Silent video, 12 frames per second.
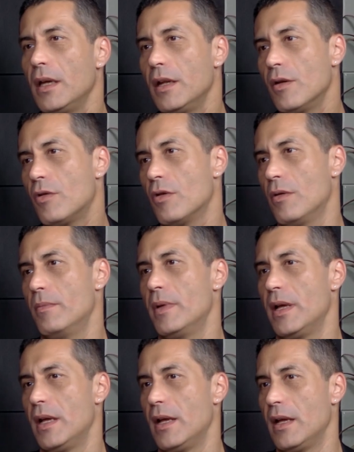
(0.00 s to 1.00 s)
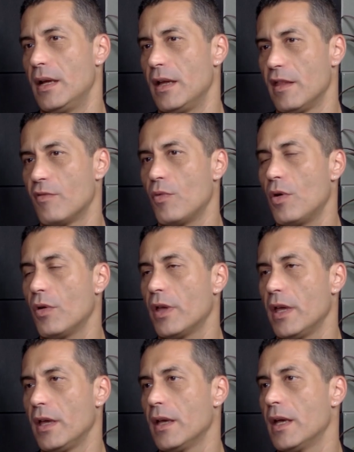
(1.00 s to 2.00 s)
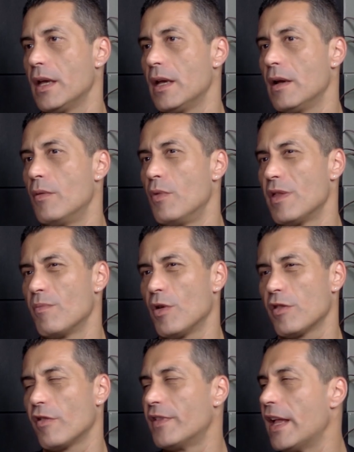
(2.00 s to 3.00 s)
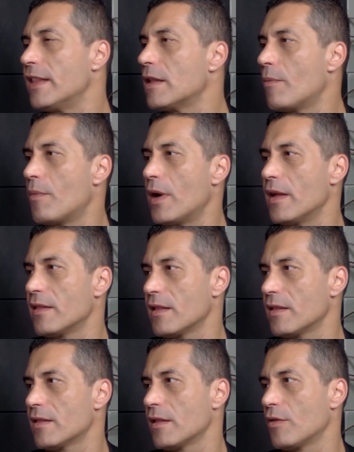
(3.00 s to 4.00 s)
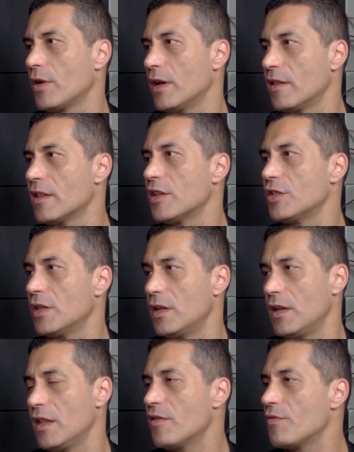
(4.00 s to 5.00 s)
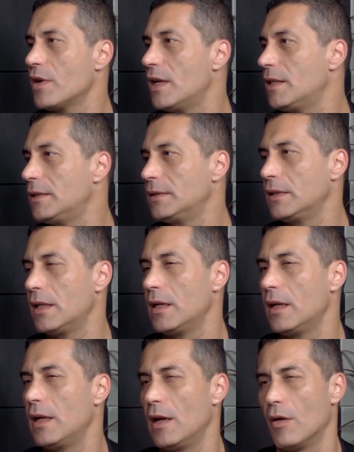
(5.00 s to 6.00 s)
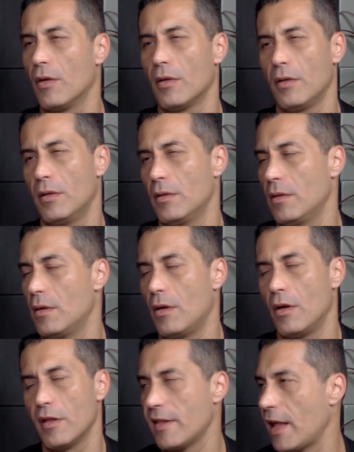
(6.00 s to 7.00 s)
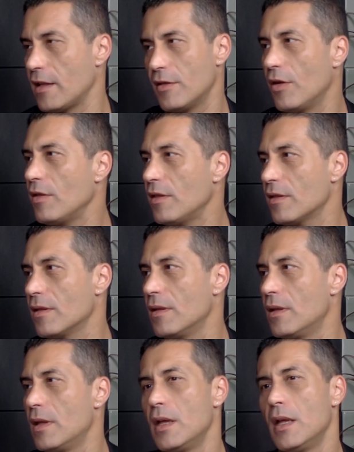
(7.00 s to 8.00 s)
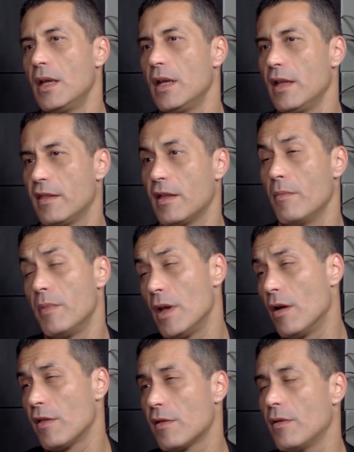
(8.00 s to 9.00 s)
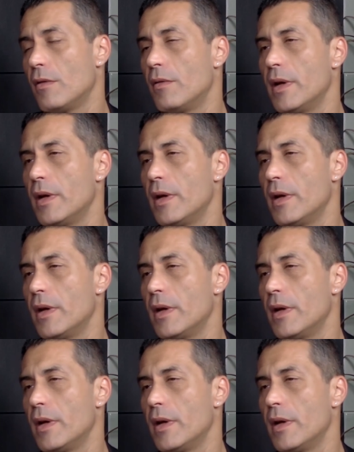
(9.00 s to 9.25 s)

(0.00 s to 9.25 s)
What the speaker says: Innocom is working with most of the enterprises organization in Israel along all sectors. It can be also